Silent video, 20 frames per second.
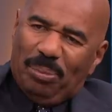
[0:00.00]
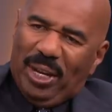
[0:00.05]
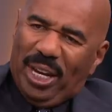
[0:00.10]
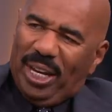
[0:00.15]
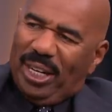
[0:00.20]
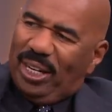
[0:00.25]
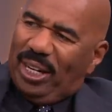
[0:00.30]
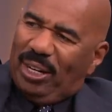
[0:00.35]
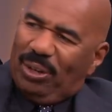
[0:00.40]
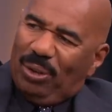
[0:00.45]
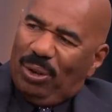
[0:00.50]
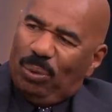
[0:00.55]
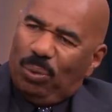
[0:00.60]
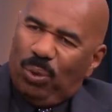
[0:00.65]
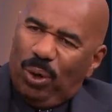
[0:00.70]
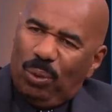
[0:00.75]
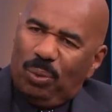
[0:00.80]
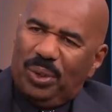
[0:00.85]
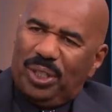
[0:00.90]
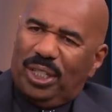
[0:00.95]
man, and,
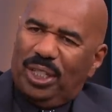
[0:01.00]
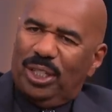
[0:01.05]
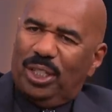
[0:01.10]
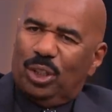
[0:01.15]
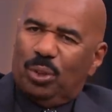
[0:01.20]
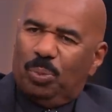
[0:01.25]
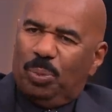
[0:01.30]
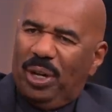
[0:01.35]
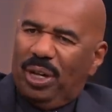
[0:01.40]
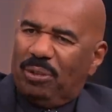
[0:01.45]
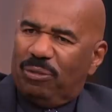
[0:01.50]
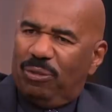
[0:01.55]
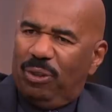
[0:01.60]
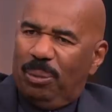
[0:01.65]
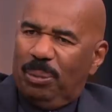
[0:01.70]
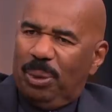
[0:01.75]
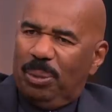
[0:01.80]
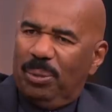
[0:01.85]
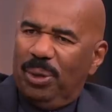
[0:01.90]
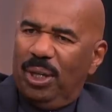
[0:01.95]
what we can expect
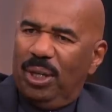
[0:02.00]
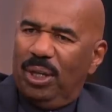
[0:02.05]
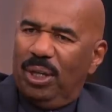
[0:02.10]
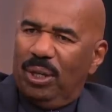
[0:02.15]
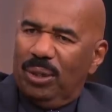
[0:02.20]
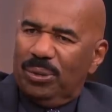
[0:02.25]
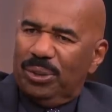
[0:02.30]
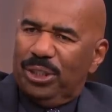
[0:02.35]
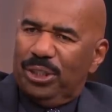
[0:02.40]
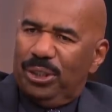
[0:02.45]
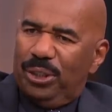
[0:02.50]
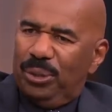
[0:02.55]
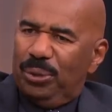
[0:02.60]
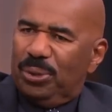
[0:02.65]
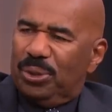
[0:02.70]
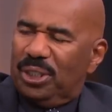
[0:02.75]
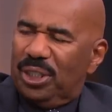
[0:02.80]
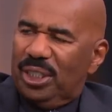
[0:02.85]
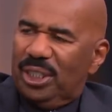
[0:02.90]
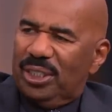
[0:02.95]
from him on well, this new
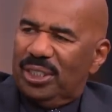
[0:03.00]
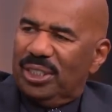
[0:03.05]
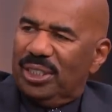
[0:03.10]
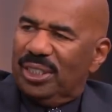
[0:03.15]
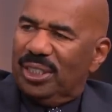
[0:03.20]
season.